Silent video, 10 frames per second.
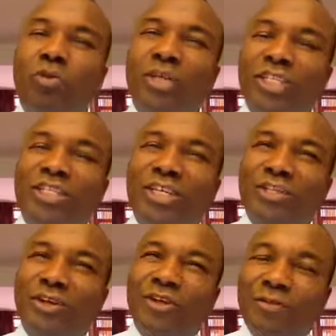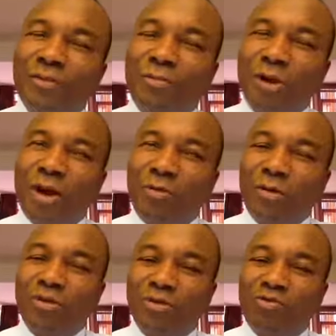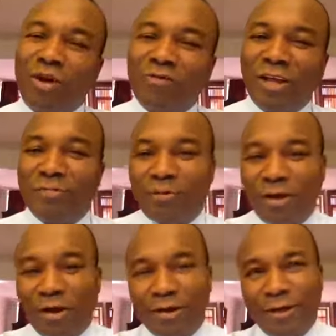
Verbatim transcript: What is the result of the prayer? What do you do after the prayer?